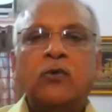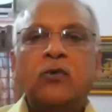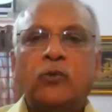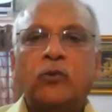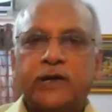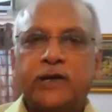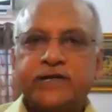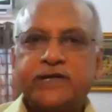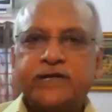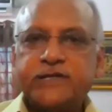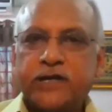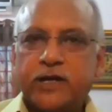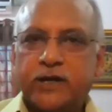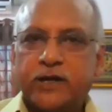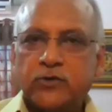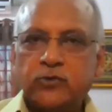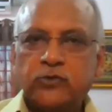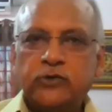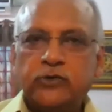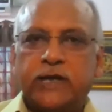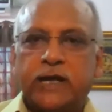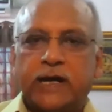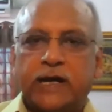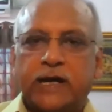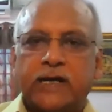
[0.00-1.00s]
Once they
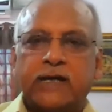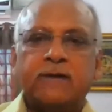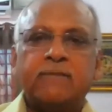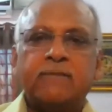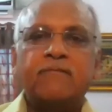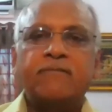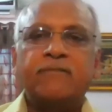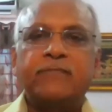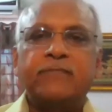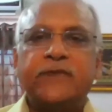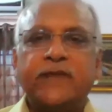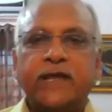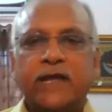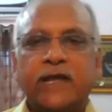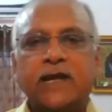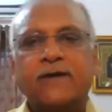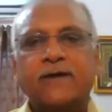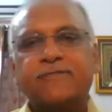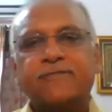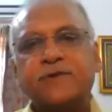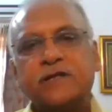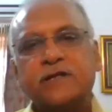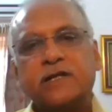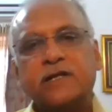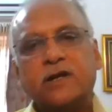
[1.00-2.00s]
do that,
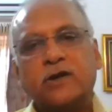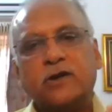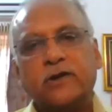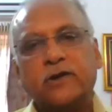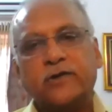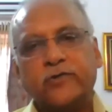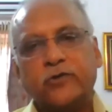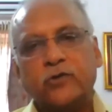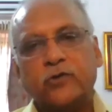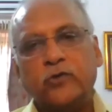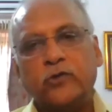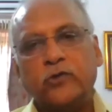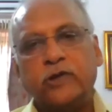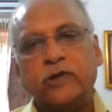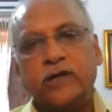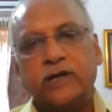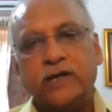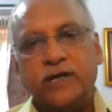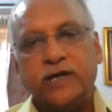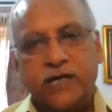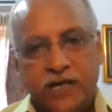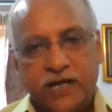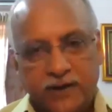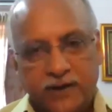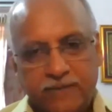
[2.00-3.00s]
thereafter they're also looking
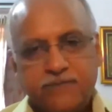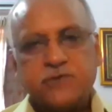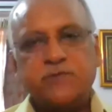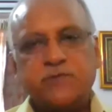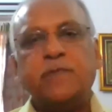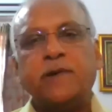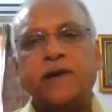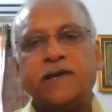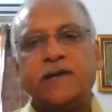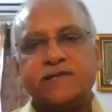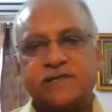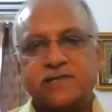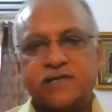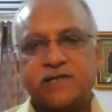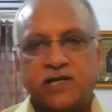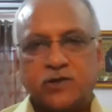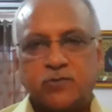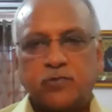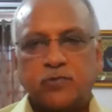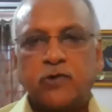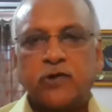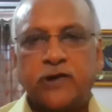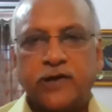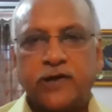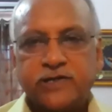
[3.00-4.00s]
at deep space
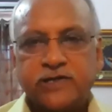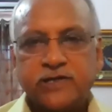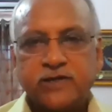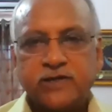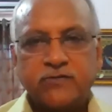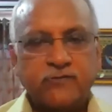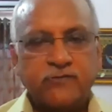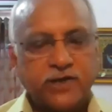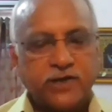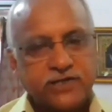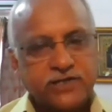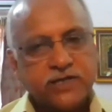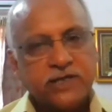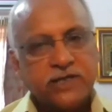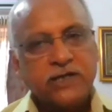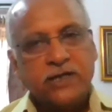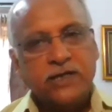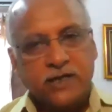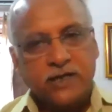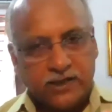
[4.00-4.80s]
exploration, which